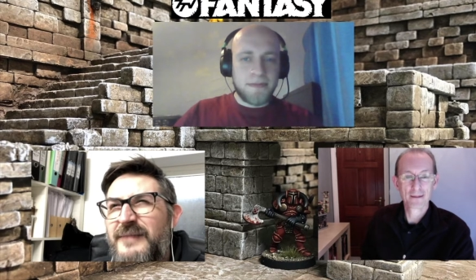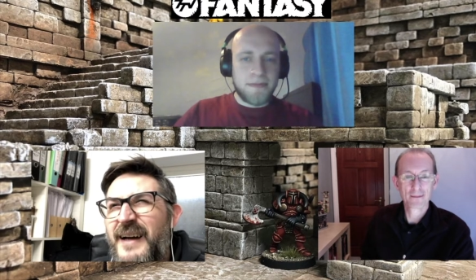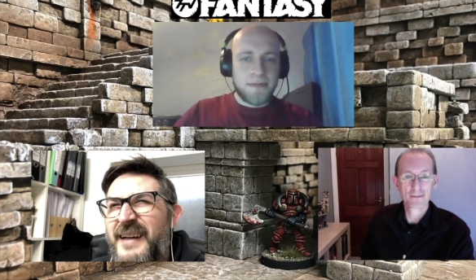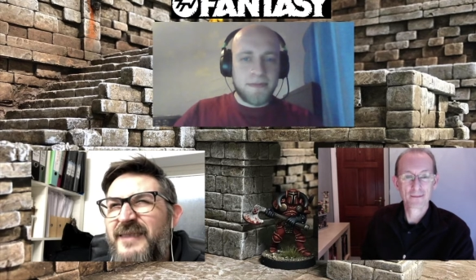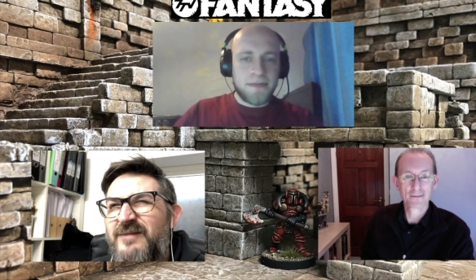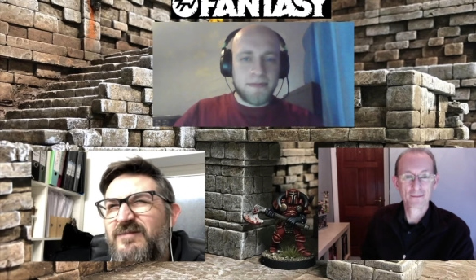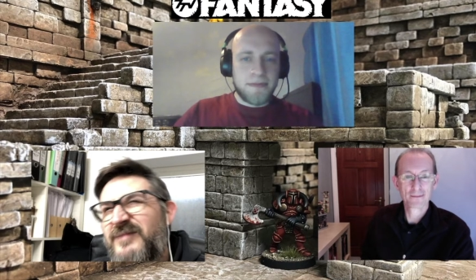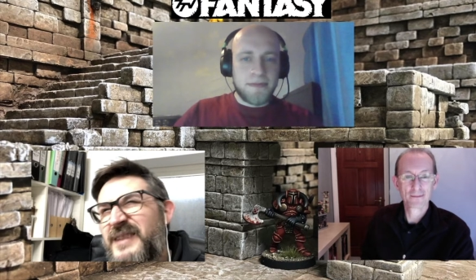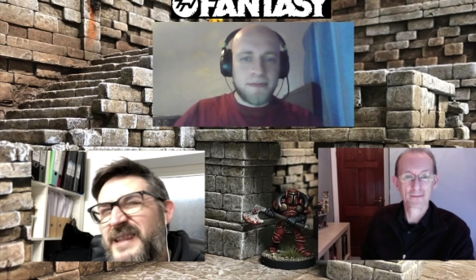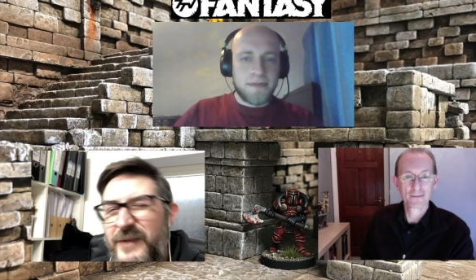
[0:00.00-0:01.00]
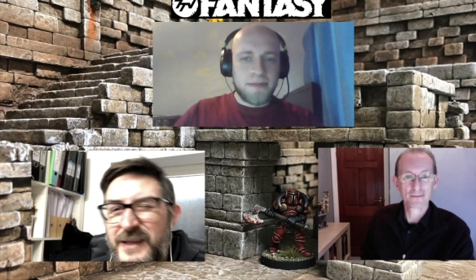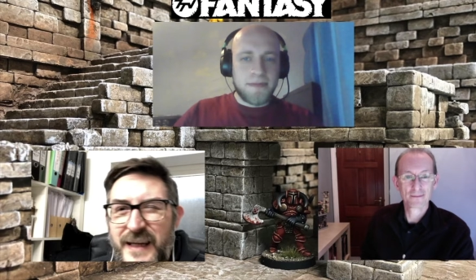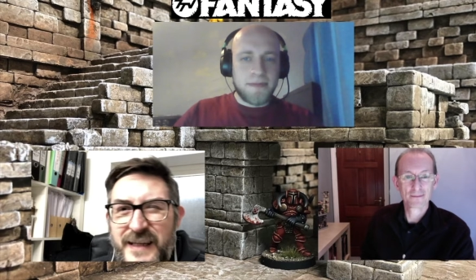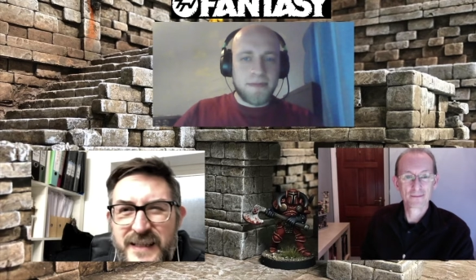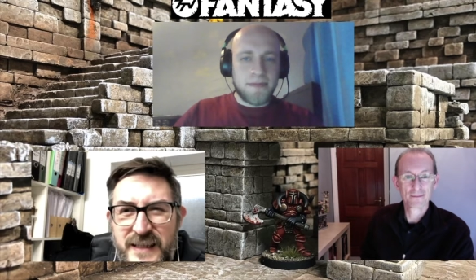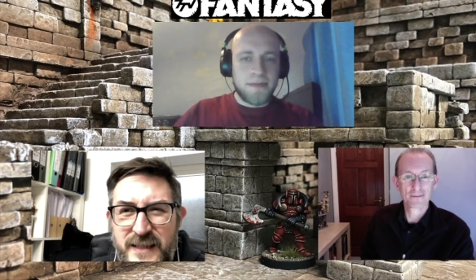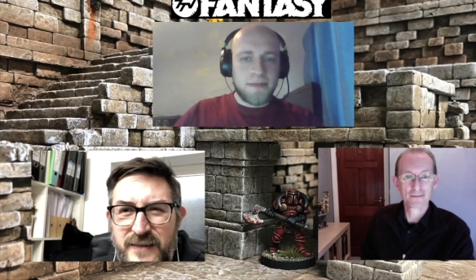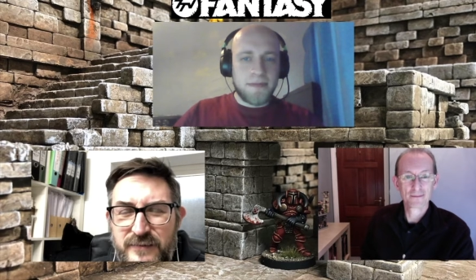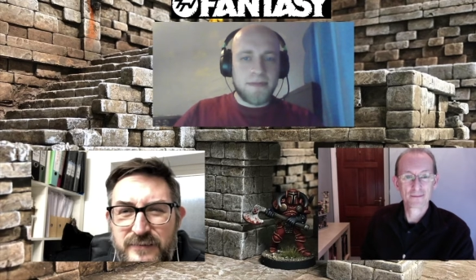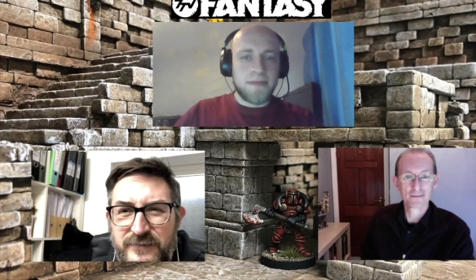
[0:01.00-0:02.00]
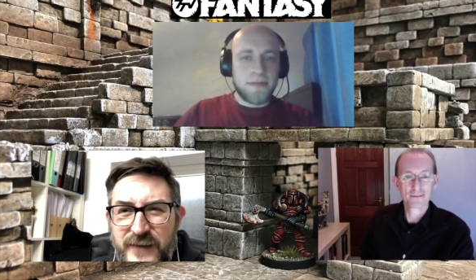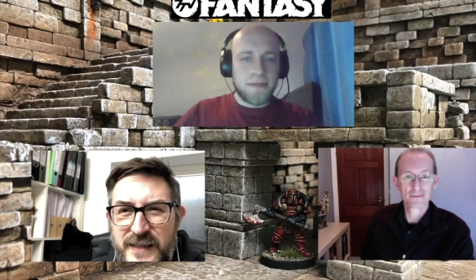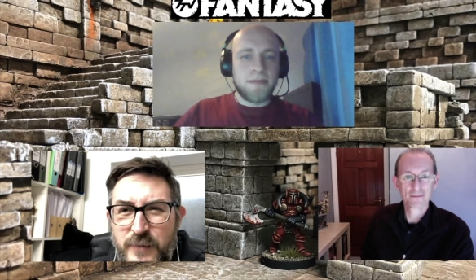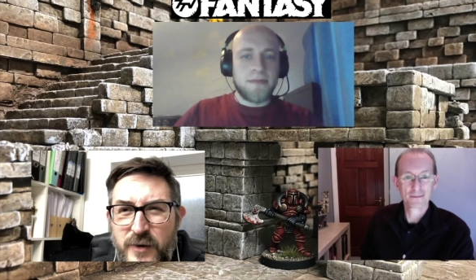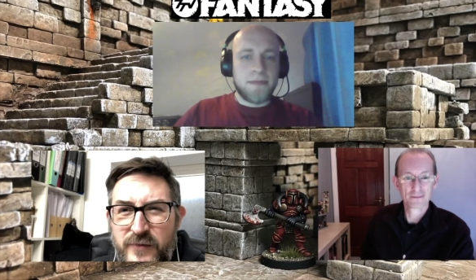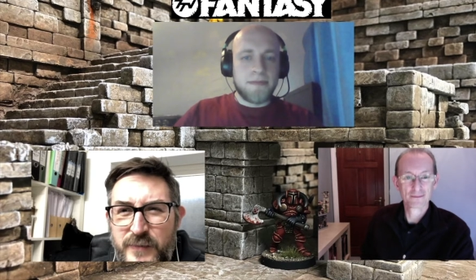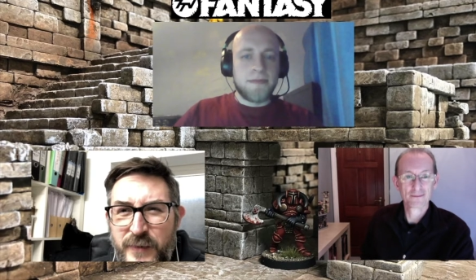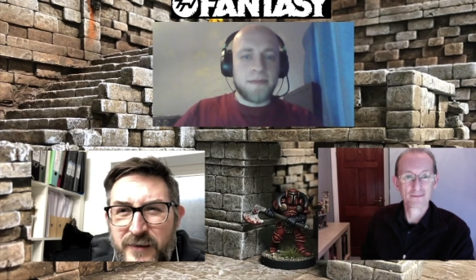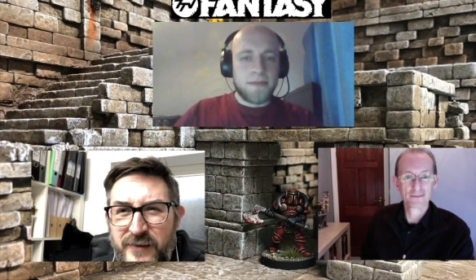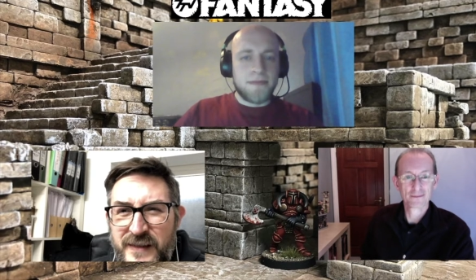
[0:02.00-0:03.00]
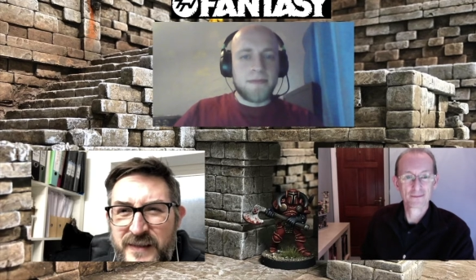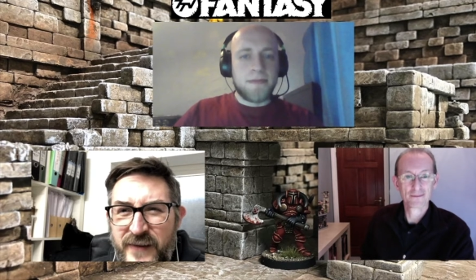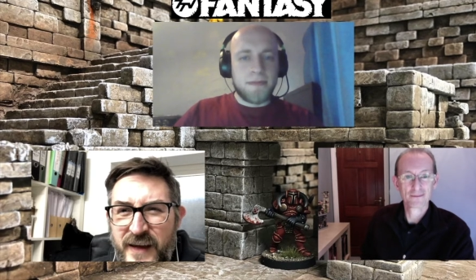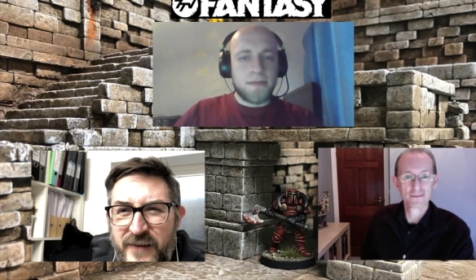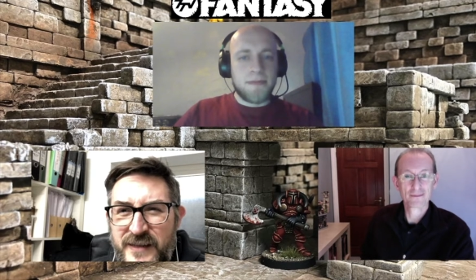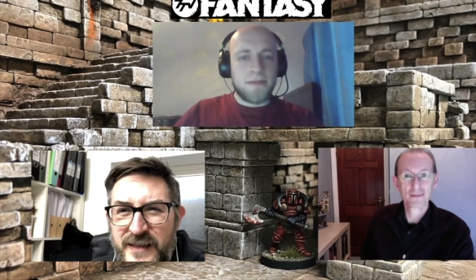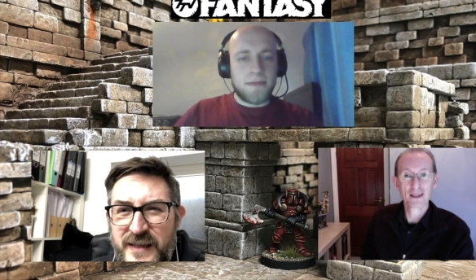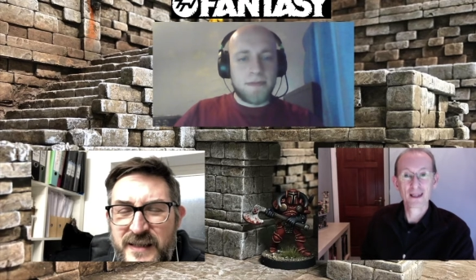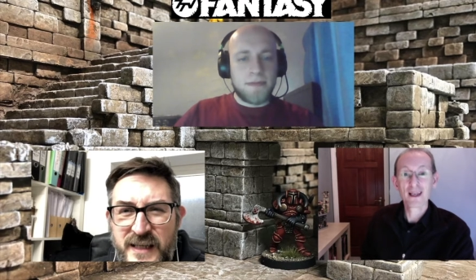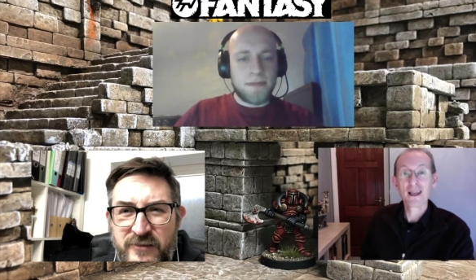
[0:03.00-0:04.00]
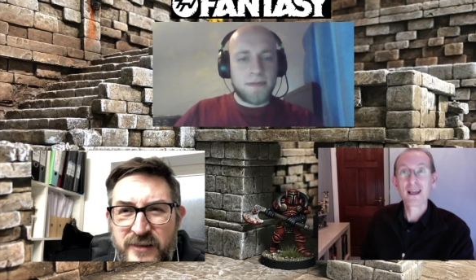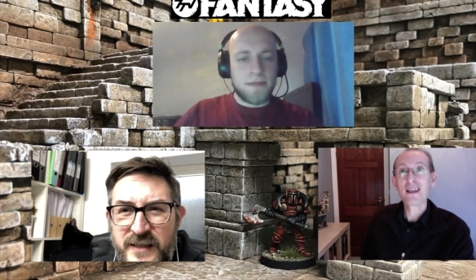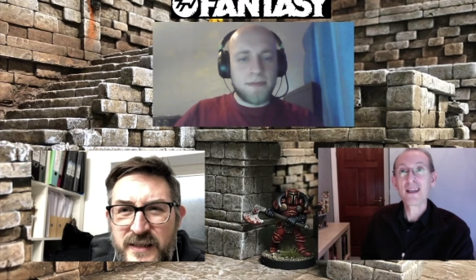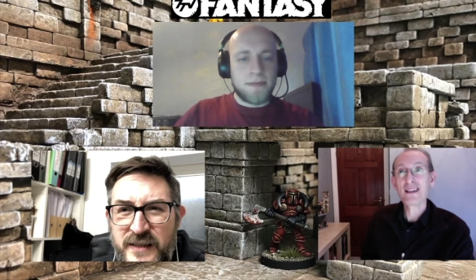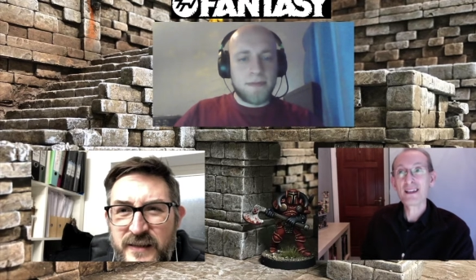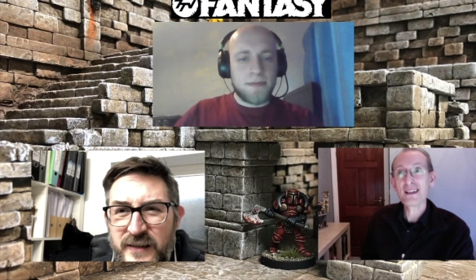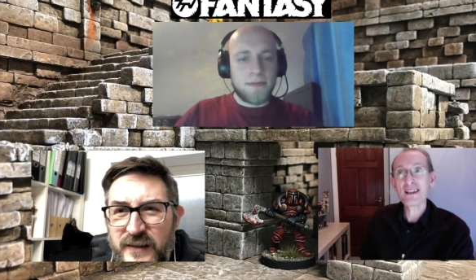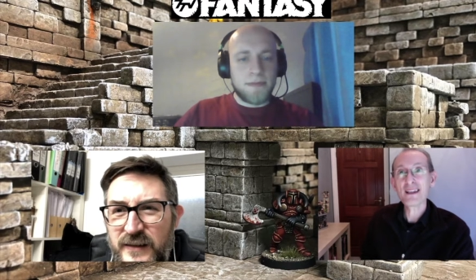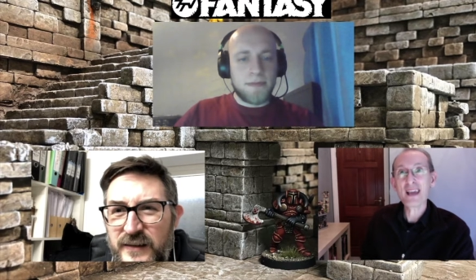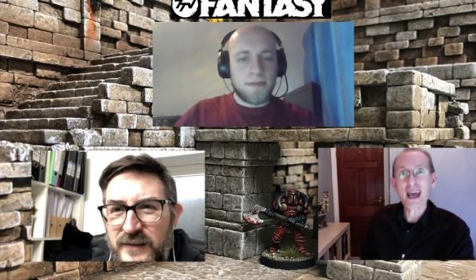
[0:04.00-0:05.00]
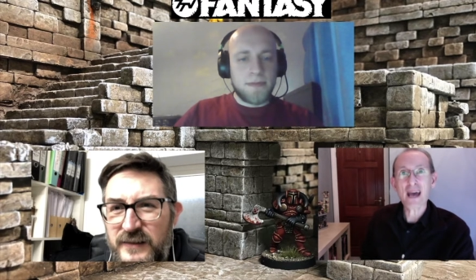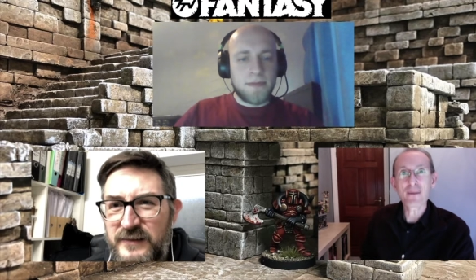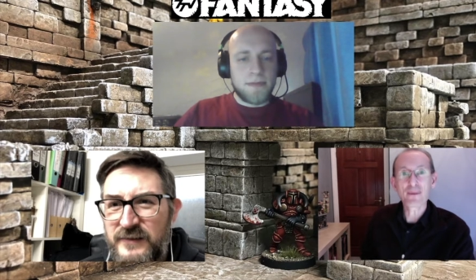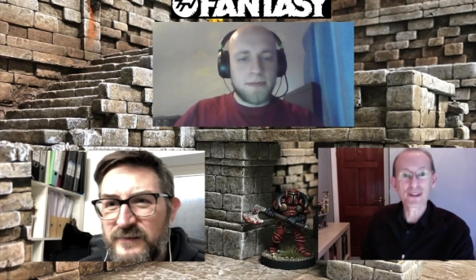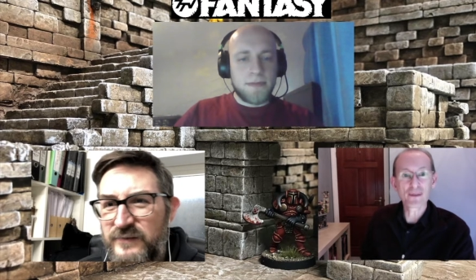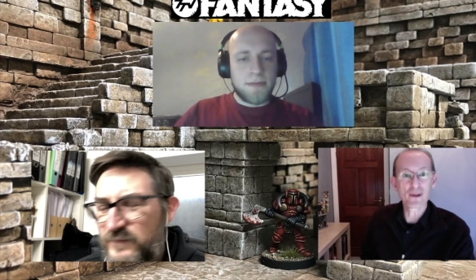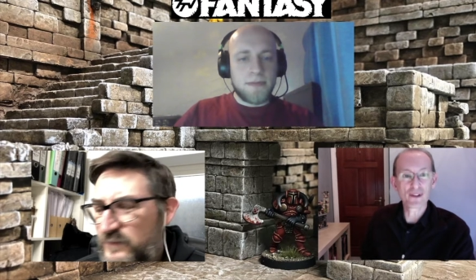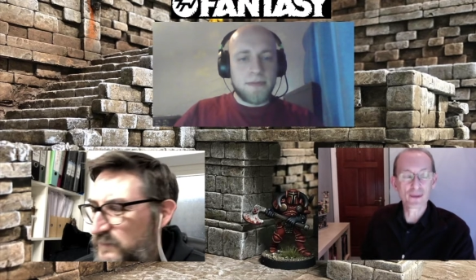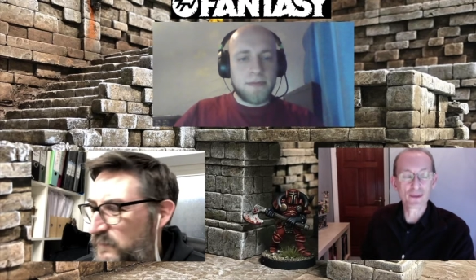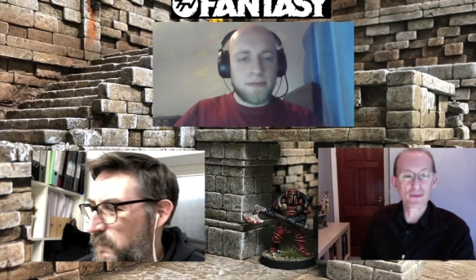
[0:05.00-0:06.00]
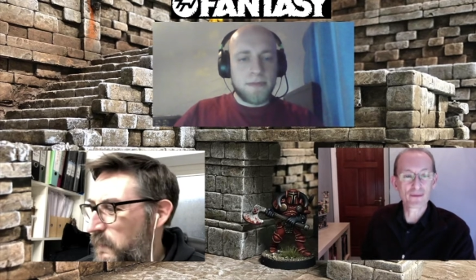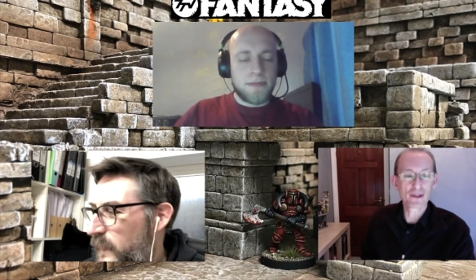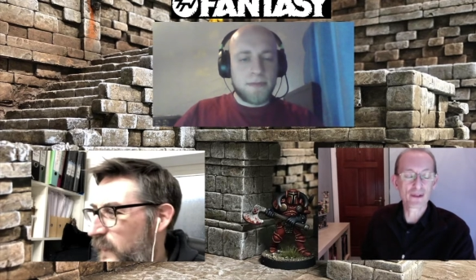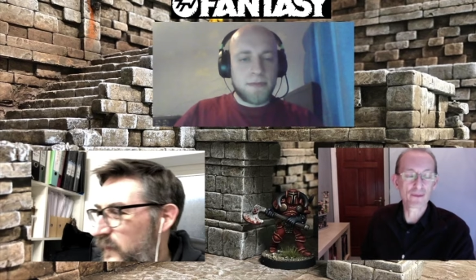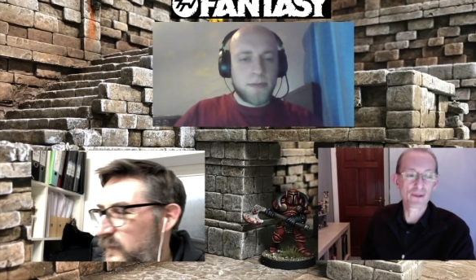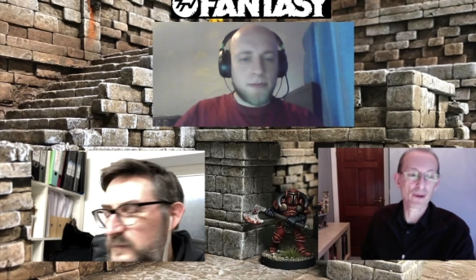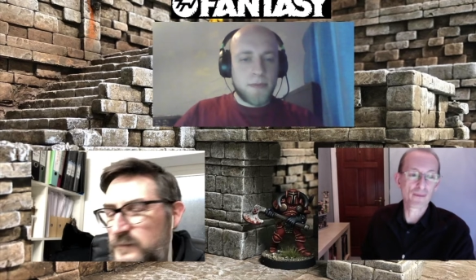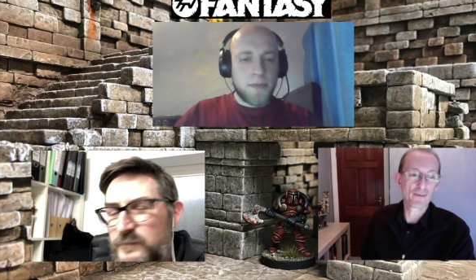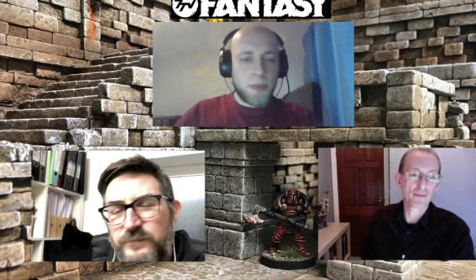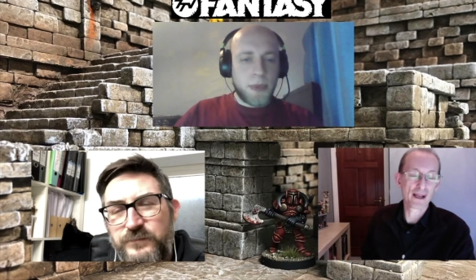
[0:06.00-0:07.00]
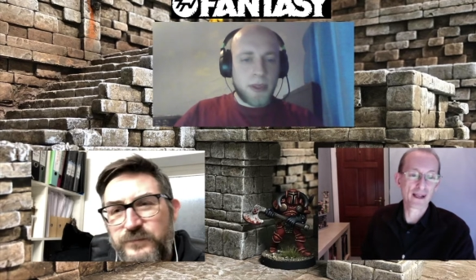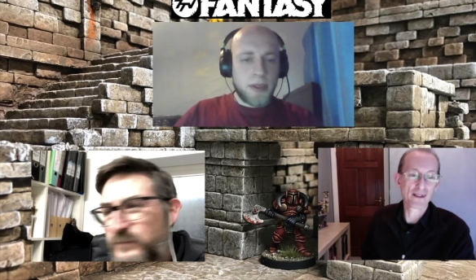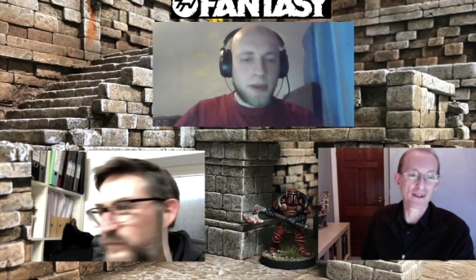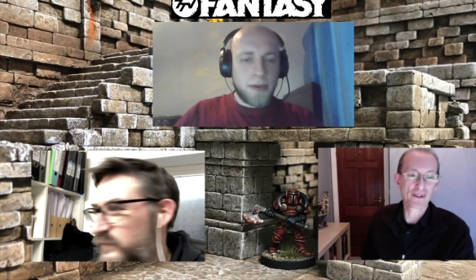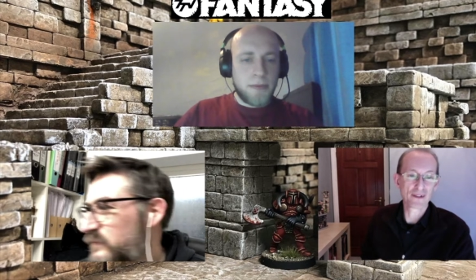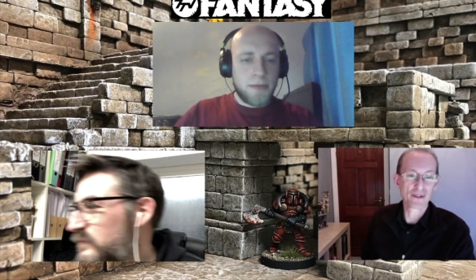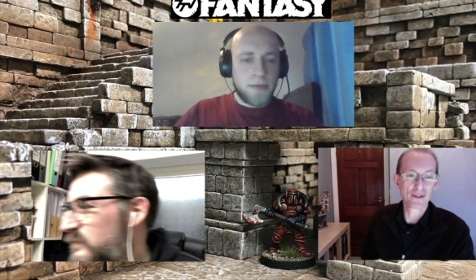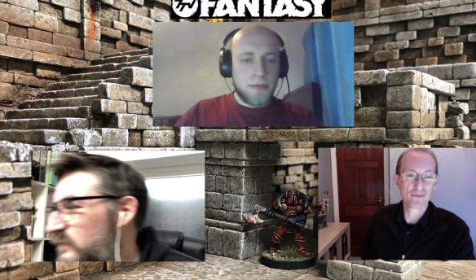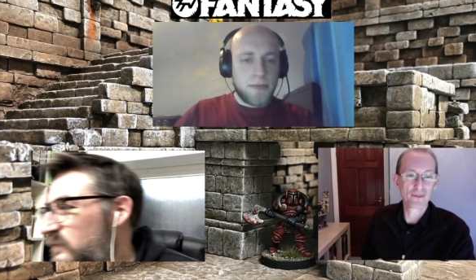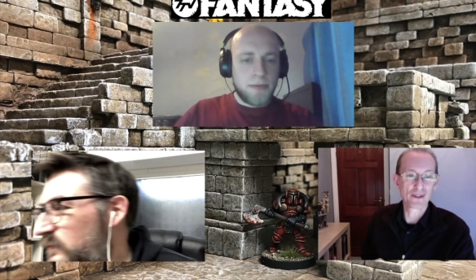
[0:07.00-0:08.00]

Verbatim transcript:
Speaker 1: 70s and 80s fantasy movies, Pete, I think it's fair, isn't it, and series?
Speaker 2: Yeah, pretty much. I mean, we went back into sort of the